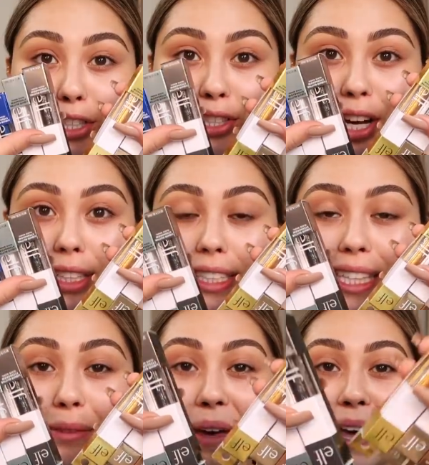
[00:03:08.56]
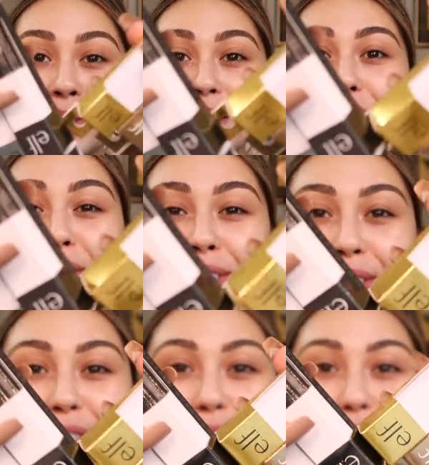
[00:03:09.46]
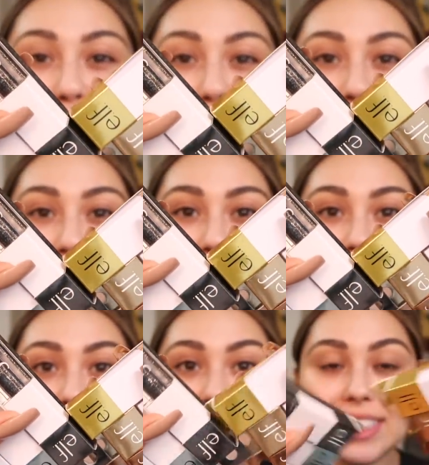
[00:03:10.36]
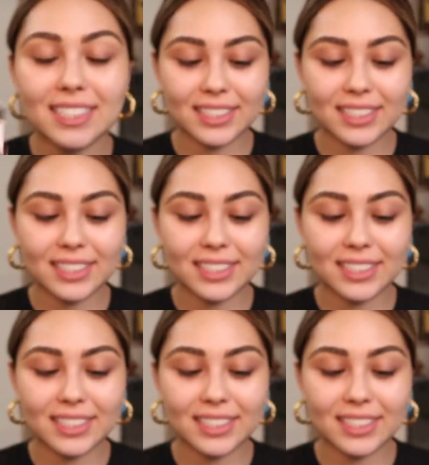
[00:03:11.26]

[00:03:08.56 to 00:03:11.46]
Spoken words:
I just got these in the mail and they look so good.